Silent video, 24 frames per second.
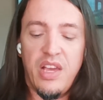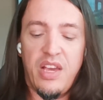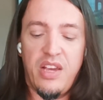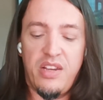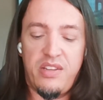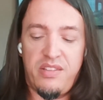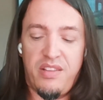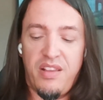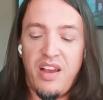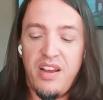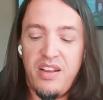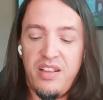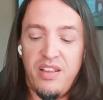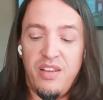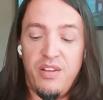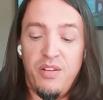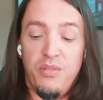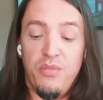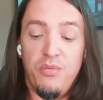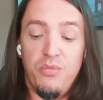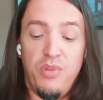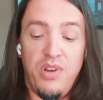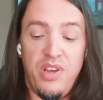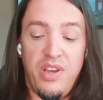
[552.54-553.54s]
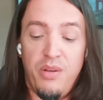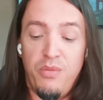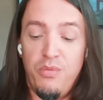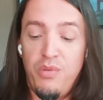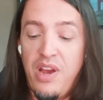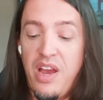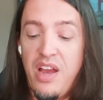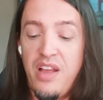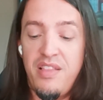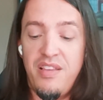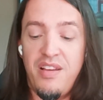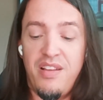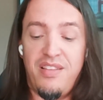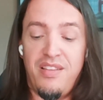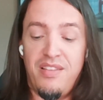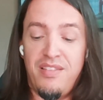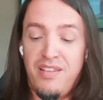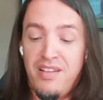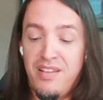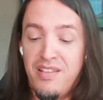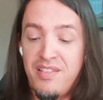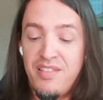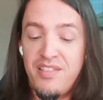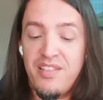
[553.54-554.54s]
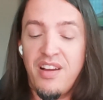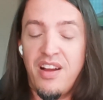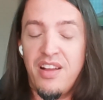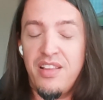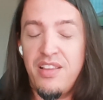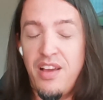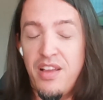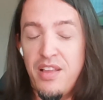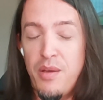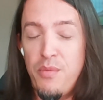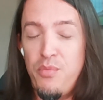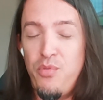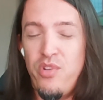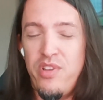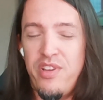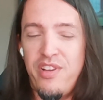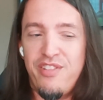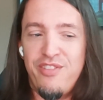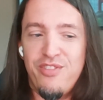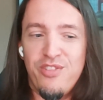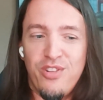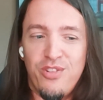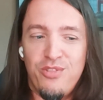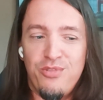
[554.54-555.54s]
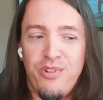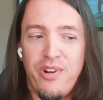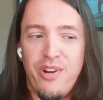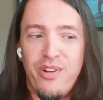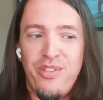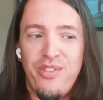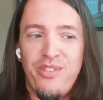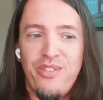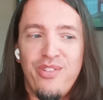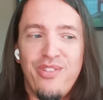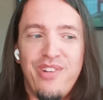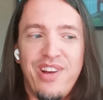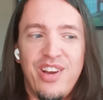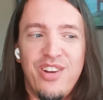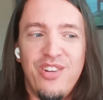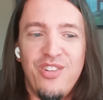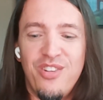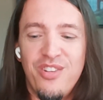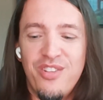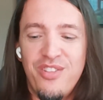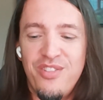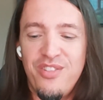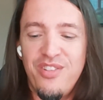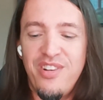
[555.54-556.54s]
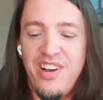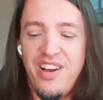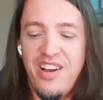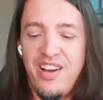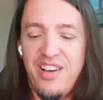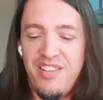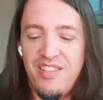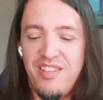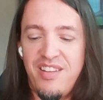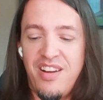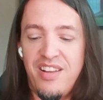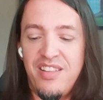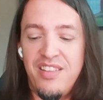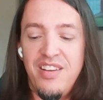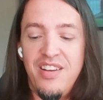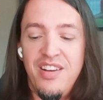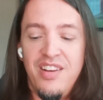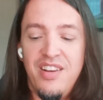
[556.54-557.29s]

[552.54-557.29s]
Exactly. We had that in Instana, and I'm pretty sure CrowdStrike also has that.